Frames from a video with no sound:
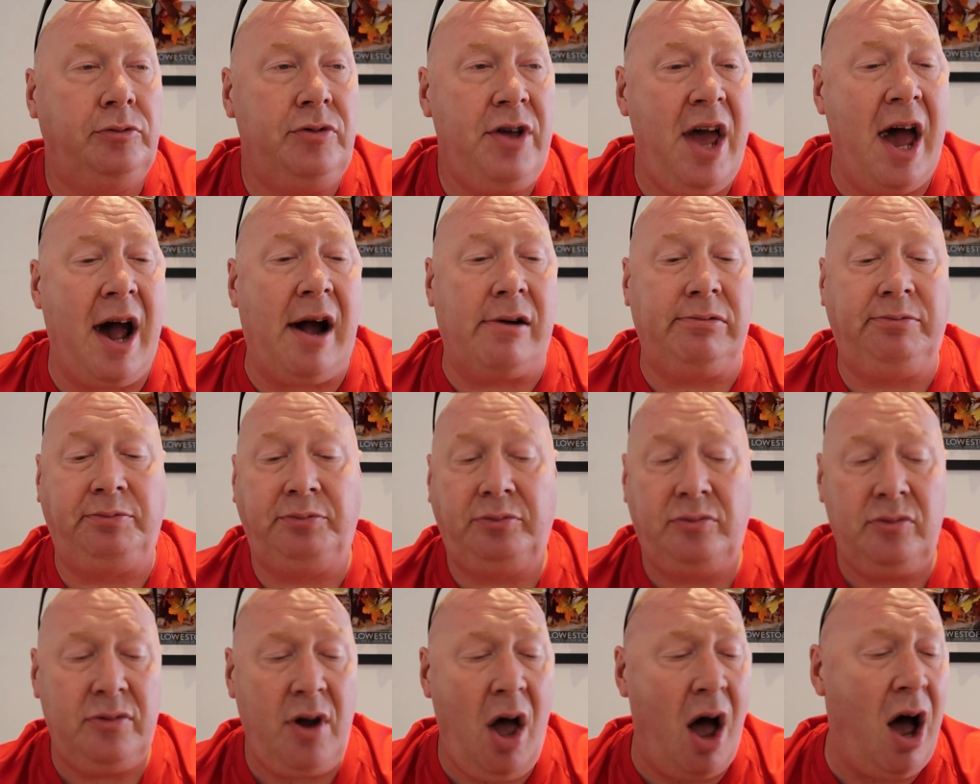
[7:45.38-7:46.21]
Yeah,
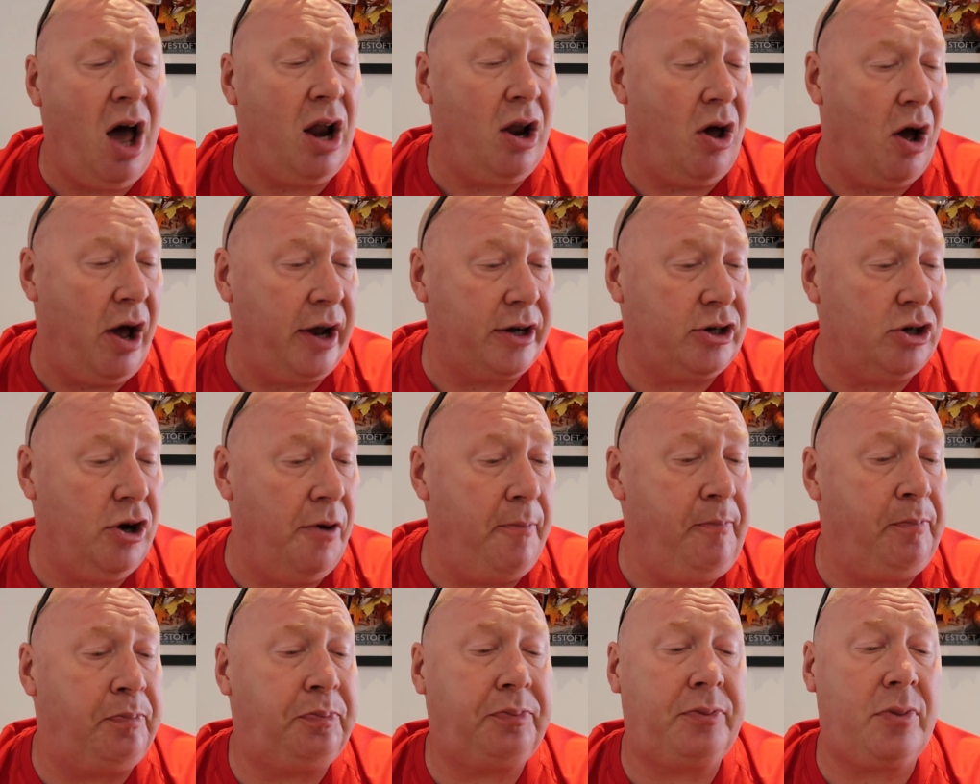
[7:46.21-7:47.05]
I like
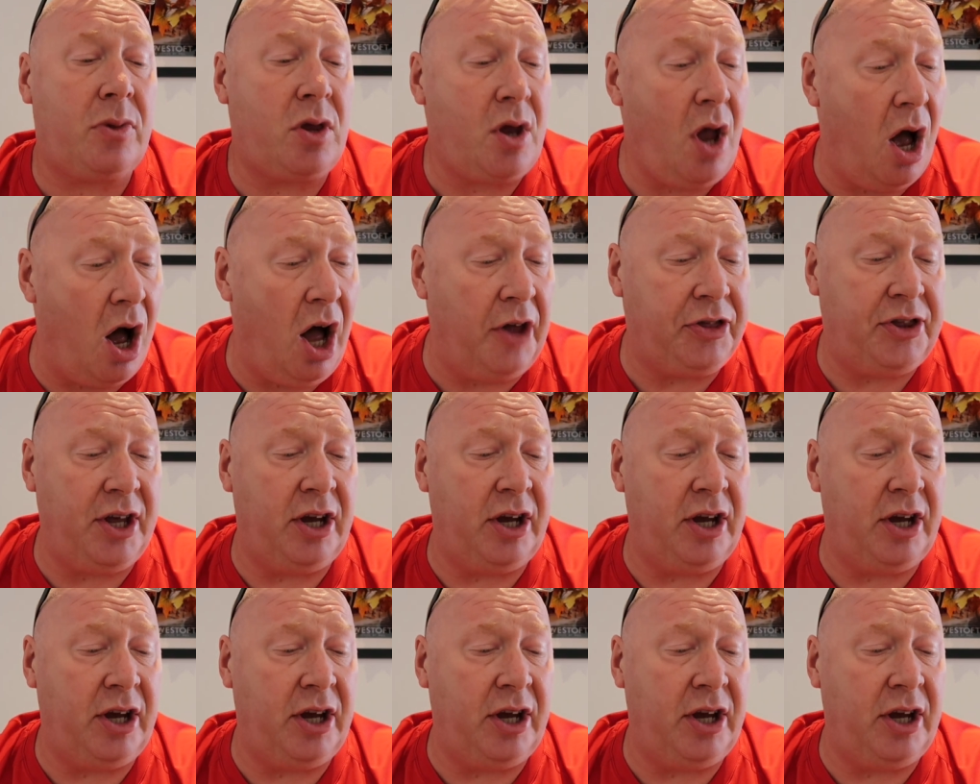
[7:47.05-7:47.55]
them. I